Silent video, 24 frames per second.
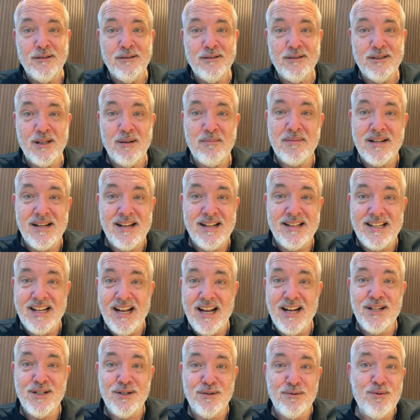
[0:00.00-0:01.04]
something at the
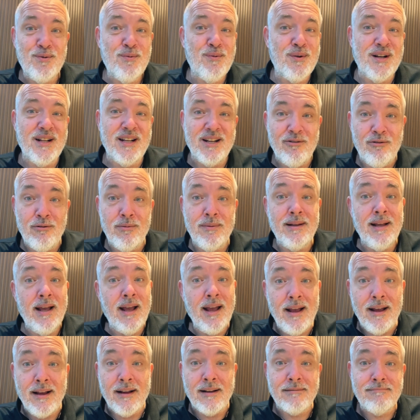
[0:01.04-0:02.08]
age of 20, it would be,
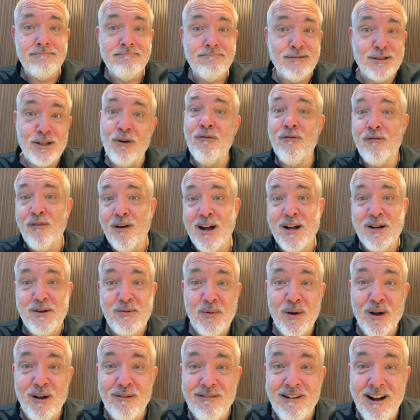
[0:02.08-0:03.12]
hey, don't fight
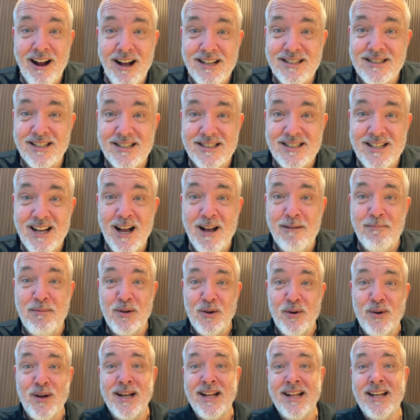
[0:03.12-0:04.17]
12 guys at a time,
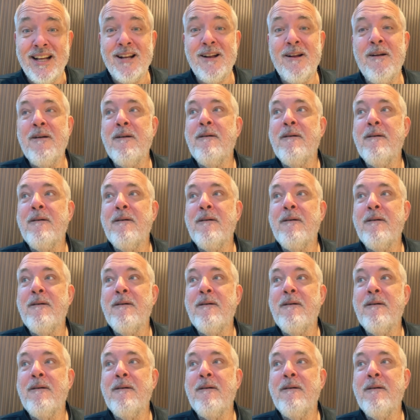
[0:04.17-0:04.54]
you idiot.